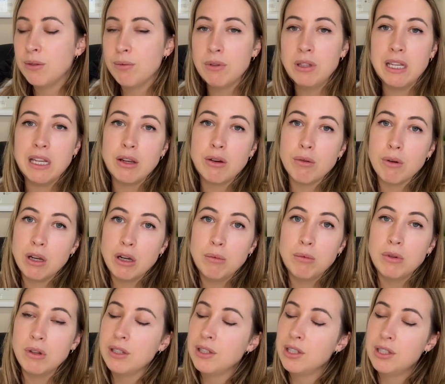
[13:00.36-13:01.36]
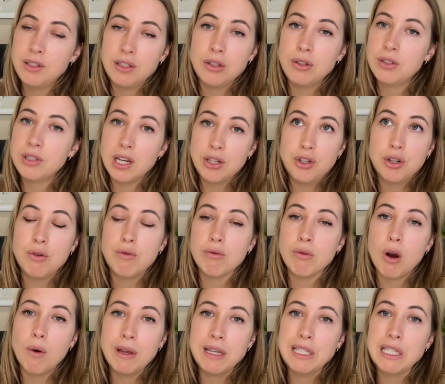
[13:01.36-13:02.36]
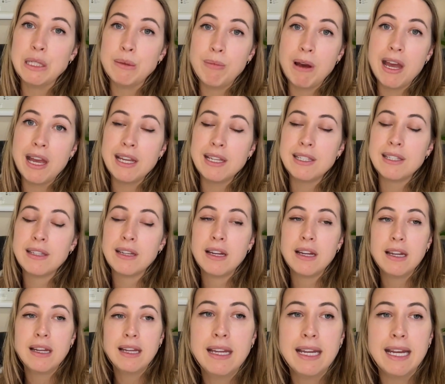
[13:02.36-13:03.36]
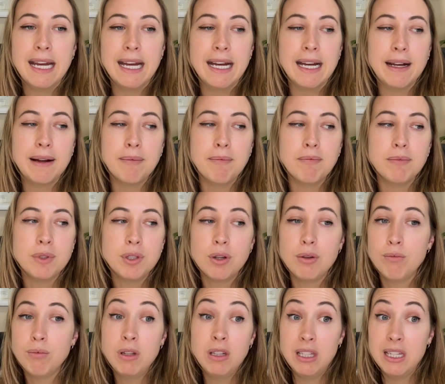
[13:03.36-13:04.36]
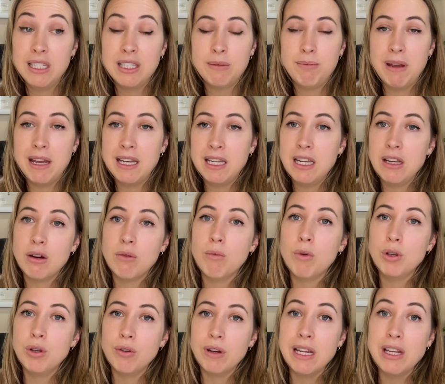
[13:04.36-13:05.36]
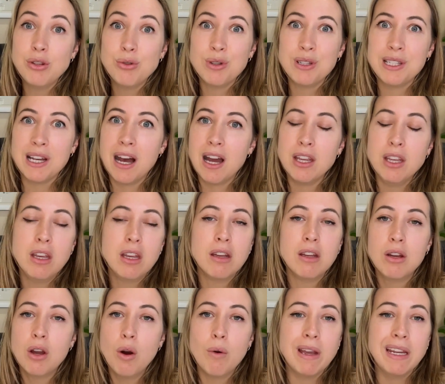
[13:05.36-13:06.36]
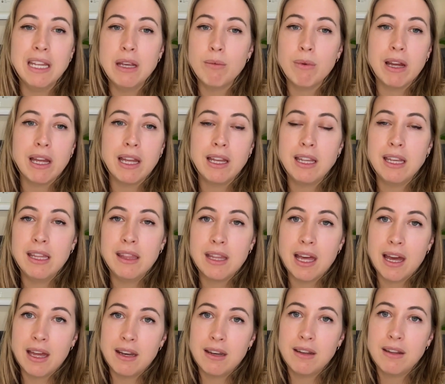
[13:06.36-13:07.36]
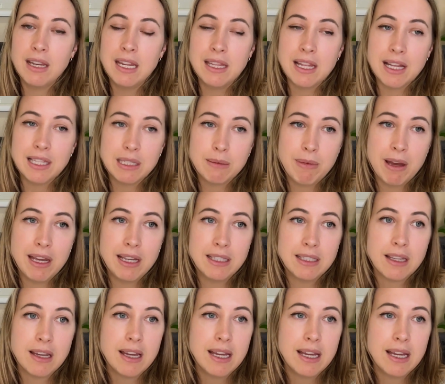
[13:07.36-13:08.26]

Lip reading: really incredible. It's just such a growing space. So really, depending on what your interests are, you can go anywhere in that space.